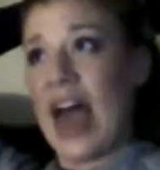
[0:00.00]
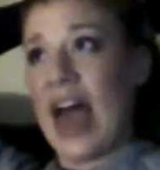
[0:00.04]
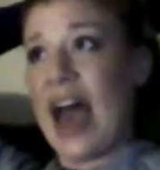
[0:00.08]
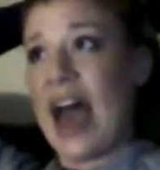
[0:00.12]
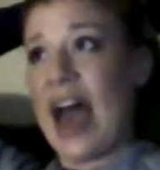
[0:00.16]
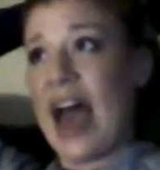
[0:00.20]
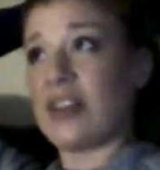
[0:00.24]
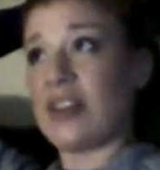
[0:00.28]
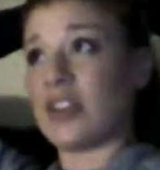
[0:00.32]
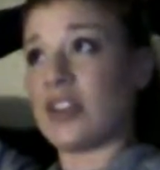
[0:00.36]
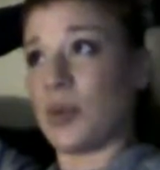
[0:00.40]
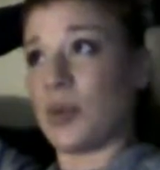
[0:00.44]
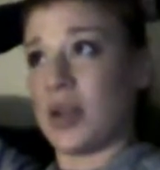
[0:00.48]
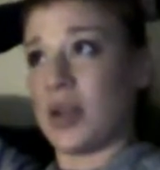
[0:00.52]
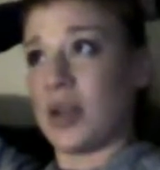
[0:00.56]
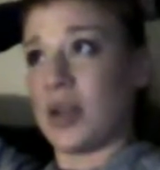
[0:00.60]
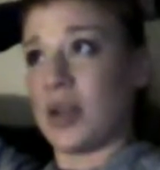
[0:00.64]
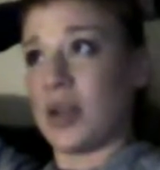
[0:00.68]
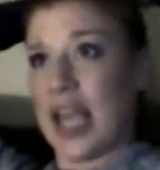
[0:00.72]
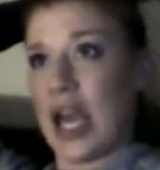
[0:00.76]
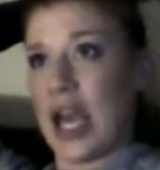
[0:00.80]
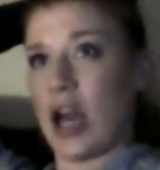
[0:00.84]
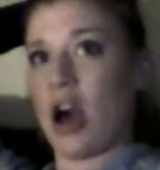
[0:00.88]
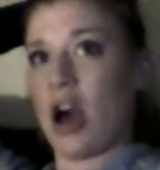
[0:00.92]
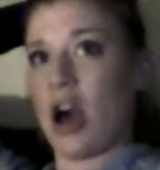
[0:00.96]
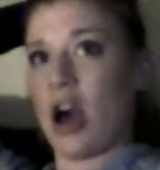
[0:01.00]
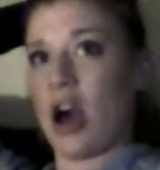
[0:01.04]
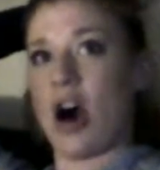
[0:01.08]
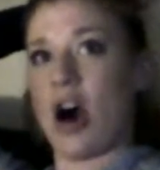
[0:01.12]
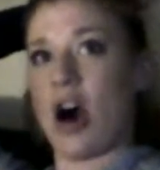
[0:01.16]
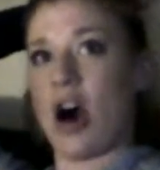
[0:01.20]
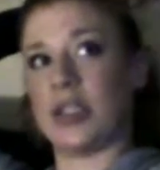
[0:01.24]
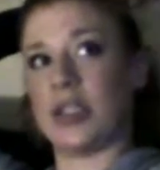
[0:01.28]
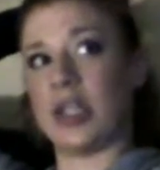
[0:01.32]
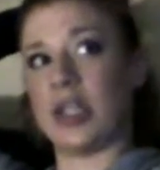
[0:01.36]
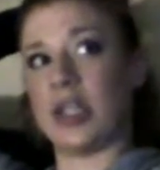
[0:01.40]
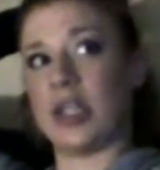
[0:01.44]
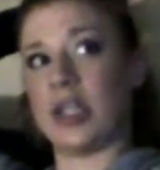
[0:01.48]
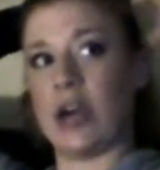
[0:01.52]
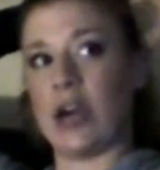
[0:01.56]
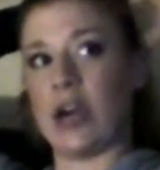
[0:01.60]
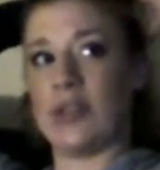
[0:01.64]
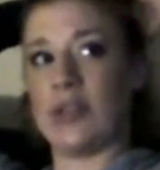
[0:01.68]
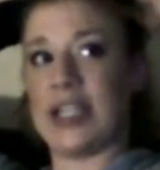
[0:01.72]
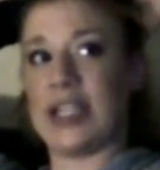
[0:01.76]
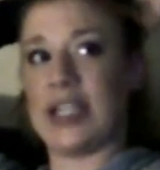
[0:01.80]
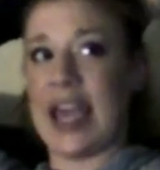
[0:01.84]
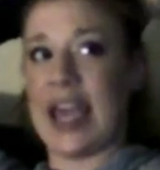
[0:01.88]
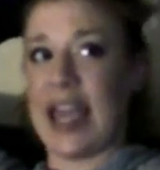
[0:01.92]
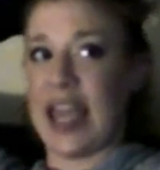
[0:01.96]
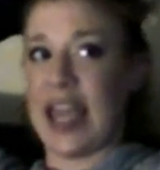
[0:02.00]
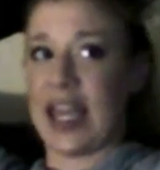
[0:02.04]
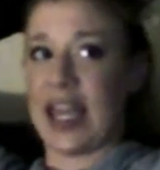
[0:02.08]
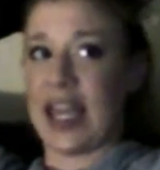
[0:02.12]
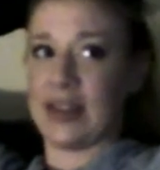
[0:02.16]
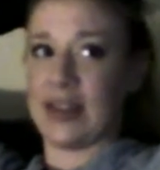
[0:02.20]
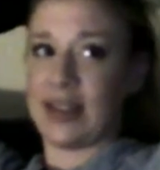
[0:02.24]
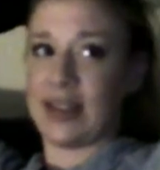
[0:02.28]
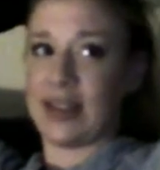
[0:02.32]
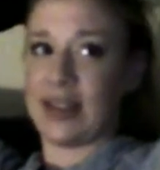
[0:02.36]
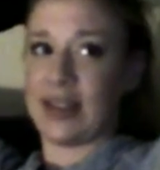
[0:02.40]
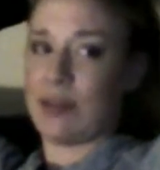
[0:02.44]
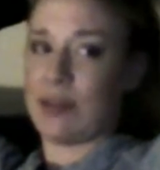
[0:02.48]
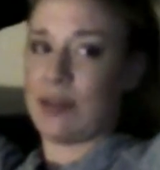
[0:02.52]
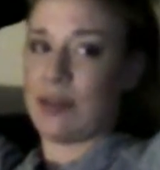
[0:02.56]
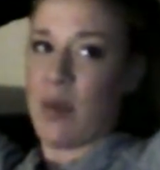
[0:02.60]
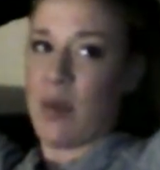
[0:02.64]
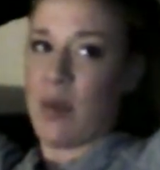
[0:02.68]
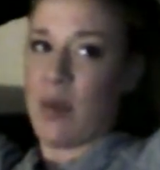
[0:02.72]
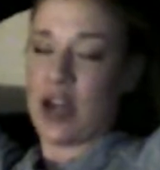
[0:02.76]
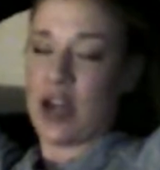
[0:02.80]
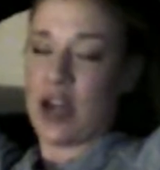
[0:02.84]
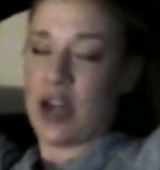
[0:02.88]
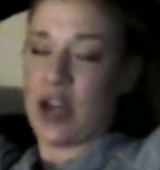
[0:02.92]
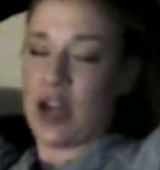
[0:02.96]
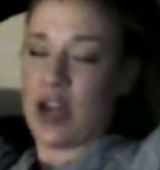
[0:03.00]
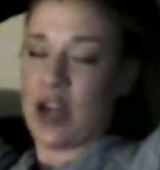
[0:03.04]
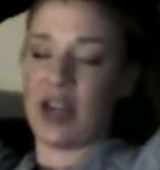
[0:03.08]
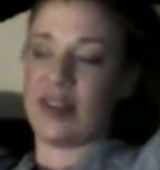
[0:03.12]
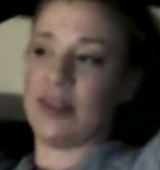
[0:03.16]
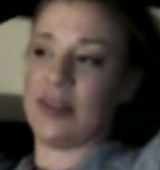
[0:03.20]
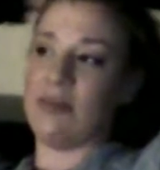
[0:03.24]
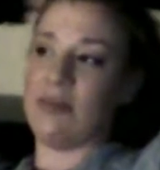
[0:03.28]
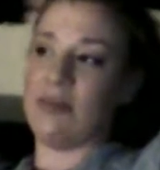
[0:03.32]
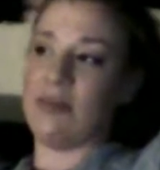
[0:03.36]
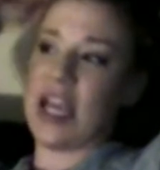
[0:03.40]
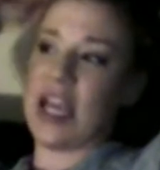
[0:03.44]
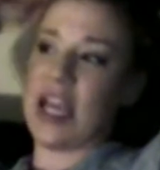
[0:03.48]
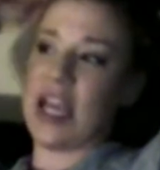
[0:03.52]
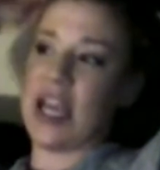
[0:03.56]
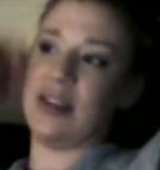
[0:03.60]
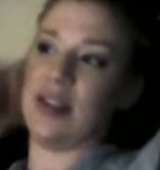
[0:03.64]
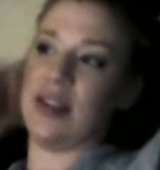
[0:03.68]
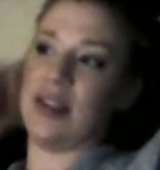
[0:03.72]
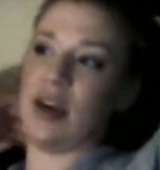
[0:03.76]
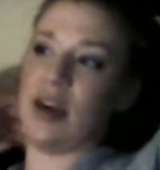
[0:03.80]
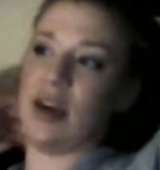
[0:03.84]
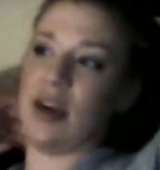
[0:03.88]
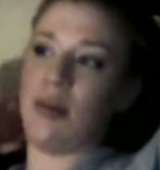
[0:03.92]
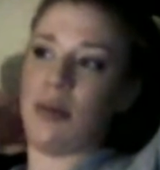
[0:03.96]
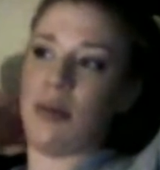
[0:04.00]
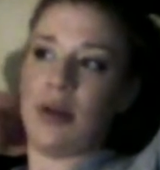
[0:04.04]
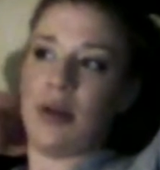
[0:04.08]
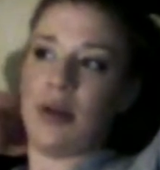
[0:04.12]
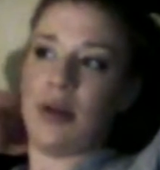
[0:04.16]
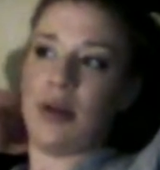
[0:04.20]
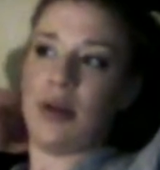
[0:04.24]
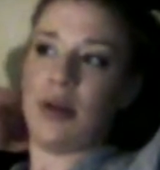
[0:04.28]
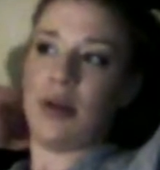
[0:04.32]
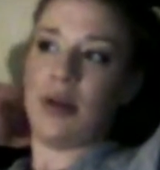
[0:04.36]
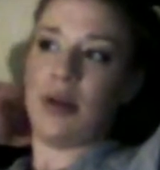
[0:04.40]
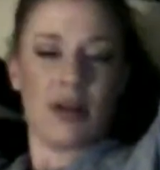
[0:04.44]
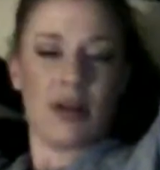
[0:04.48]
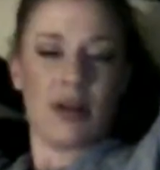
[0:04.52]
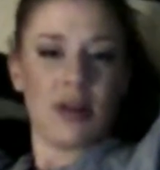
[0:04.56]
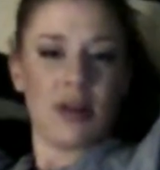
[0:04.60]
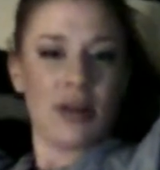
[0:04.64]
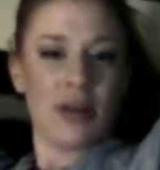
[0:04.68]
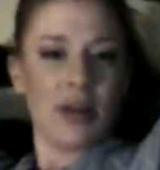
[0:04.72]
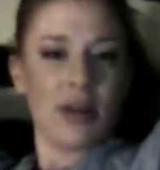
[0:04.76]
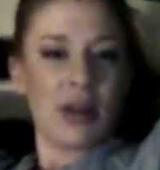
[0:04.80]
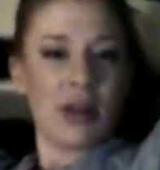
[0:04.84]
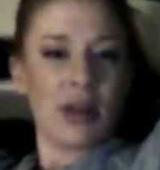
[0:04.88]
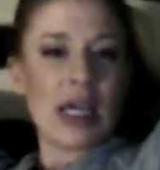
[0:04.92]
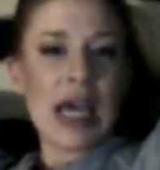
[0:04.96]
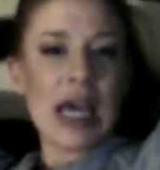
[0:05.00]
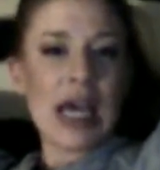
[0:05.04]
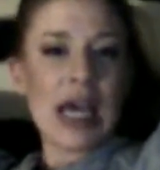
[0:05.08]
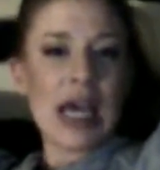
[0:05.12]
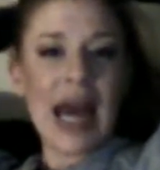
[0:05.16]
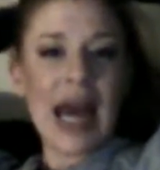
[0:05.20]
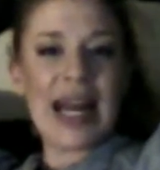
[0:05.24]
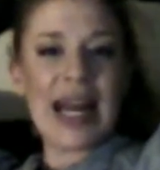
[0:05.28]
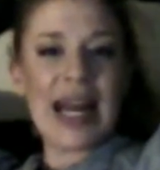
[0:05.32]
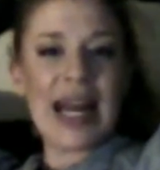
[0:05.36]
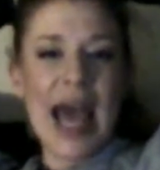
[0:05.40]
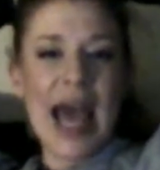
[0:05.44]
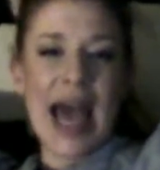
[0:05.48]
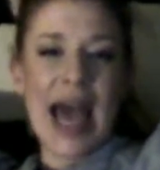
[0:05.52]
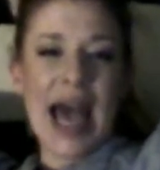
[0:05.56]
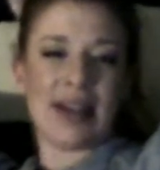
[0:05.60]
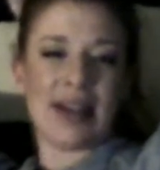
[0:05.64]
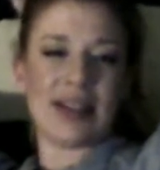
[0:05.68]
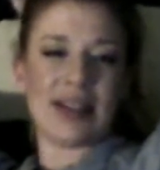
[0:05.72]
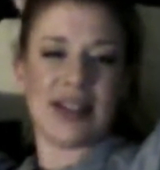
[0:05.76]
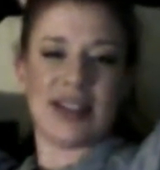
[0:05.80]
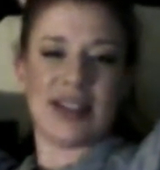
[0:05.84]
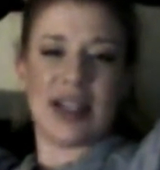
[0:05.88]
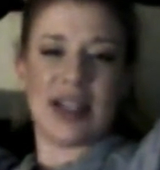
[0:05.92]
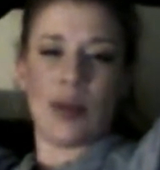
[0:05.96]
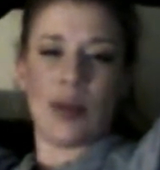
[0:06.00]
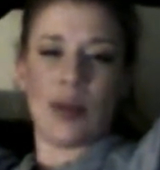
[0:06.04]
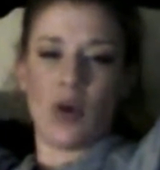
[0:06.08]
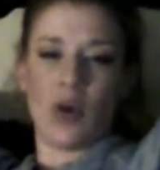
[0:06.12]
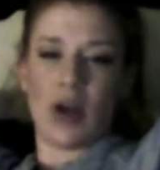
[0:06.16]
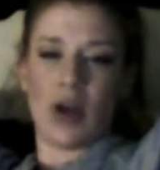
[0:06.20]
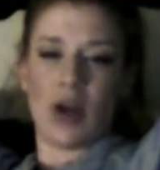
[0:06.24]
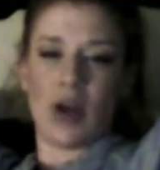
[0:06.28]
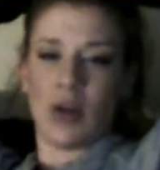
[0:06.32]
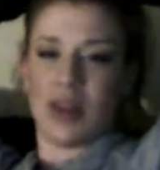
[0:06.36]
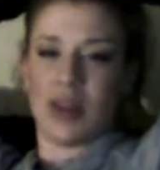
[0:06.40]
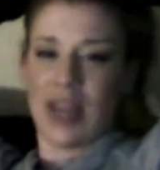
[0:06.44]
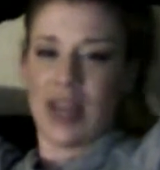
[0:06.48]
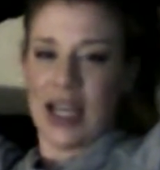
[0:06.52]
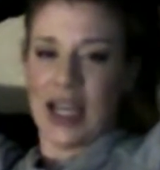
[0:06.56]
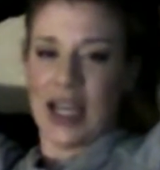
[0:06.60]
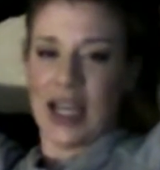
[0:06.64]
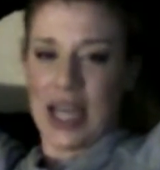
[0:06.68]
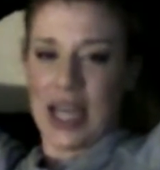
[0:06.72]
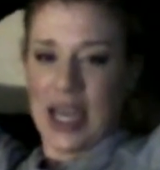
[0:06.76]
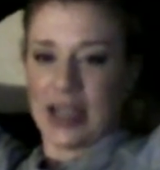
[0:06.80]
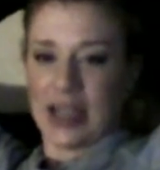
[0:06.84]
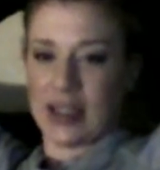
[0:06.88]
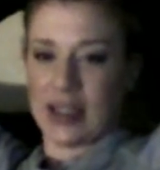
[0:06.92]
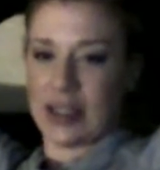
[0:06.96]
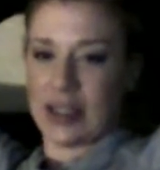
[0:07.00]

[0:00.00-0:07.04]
what's at Costco. Dates. Maybe I should pick some dates up. I need to ask someone what they taste like.